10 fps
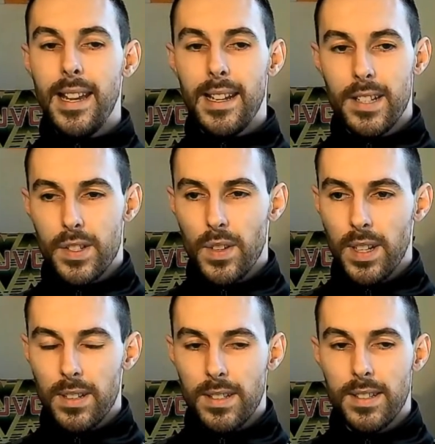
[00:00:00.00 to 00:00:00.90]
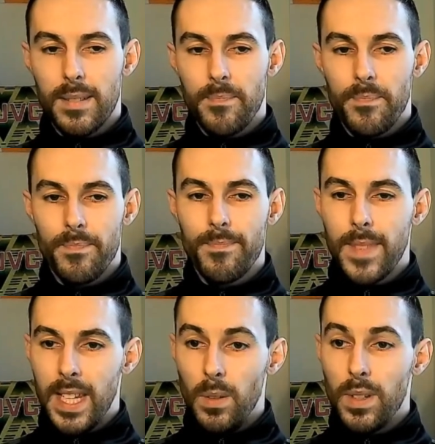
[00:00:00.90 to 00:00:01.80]
Strikers,
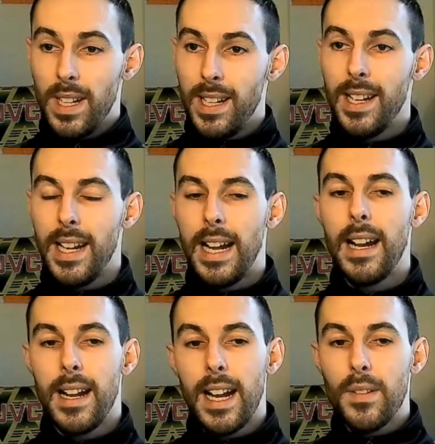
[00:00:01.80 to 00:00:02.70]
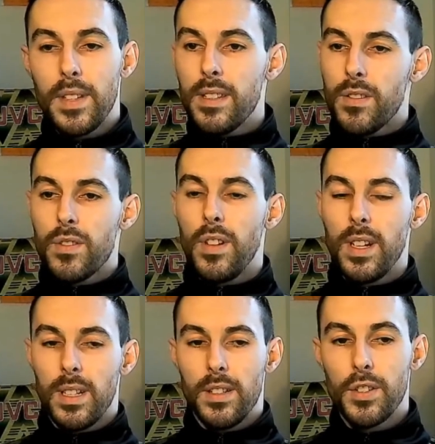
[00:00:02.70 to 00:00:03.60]
you know, a half-decent
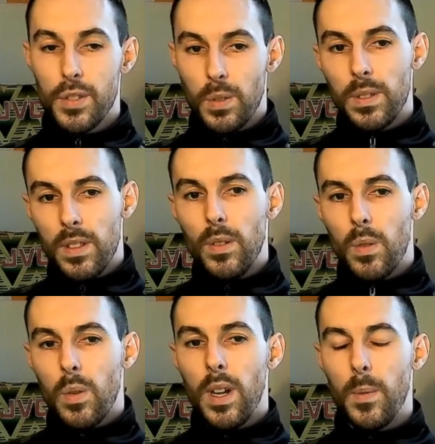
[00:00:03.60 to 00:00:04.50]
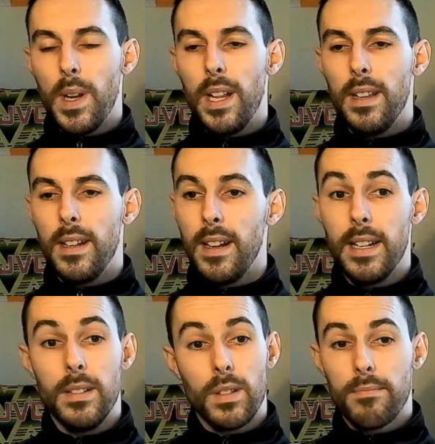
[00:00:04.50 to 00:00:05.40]
striker should do quite well there.
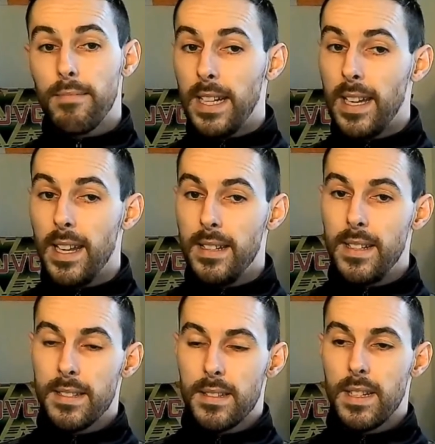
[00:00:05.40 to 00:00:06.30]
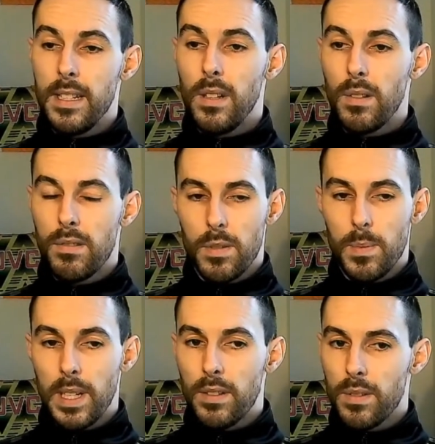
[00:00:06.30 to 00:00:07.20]
And look, again, as I said, no
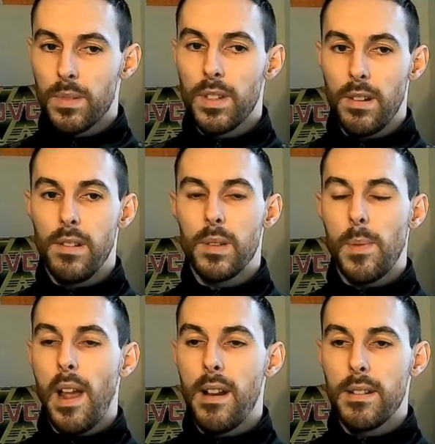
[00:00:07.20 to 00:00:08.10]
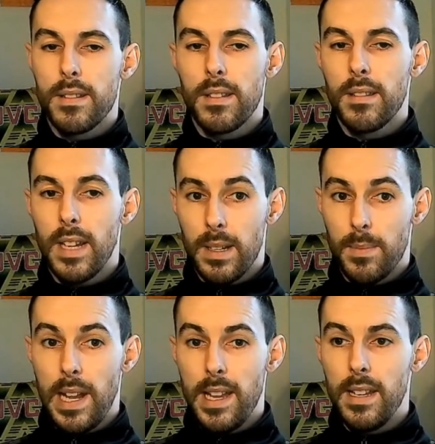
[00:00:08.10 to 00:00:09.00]
disrespect, there's some serious players that
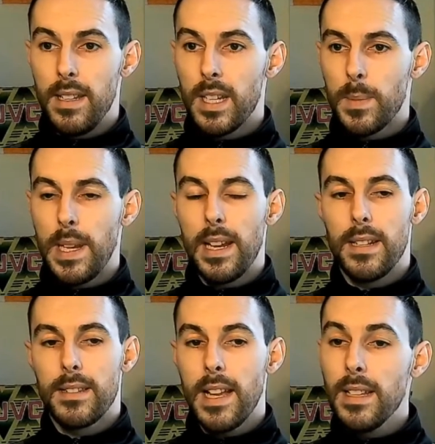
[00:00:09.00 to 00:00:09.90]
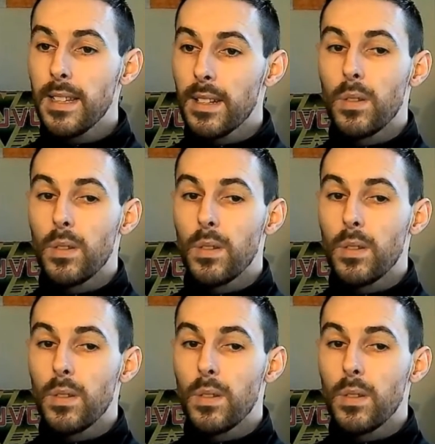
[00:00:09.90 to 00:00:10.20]
play in the SPL at Celtic.